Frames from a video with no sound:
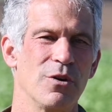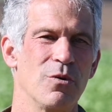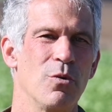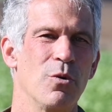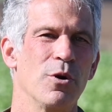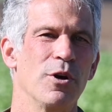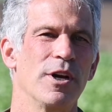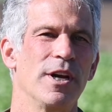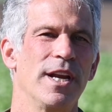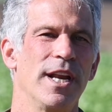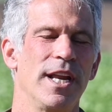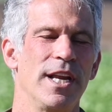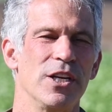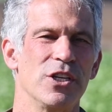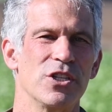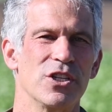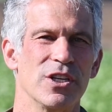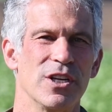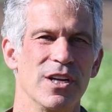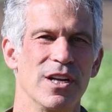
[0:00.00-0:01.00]

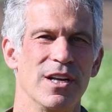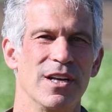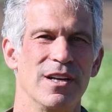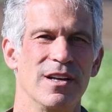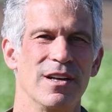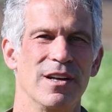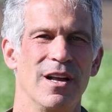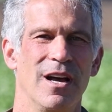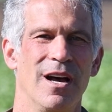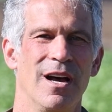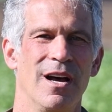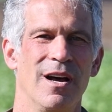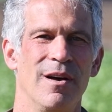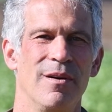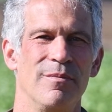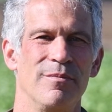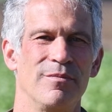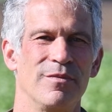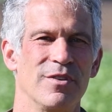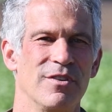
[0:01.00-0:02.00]
coordination,
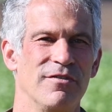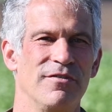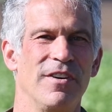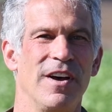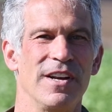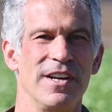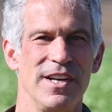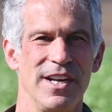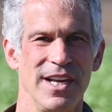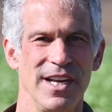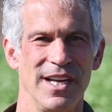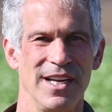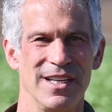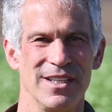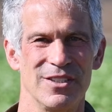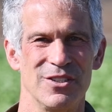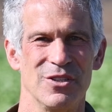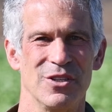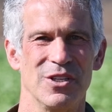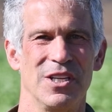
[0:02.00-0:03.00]
the funding
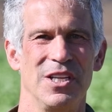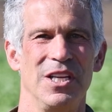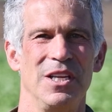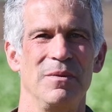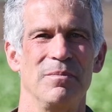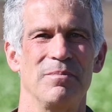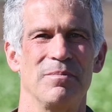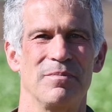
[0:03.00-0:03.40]
to keep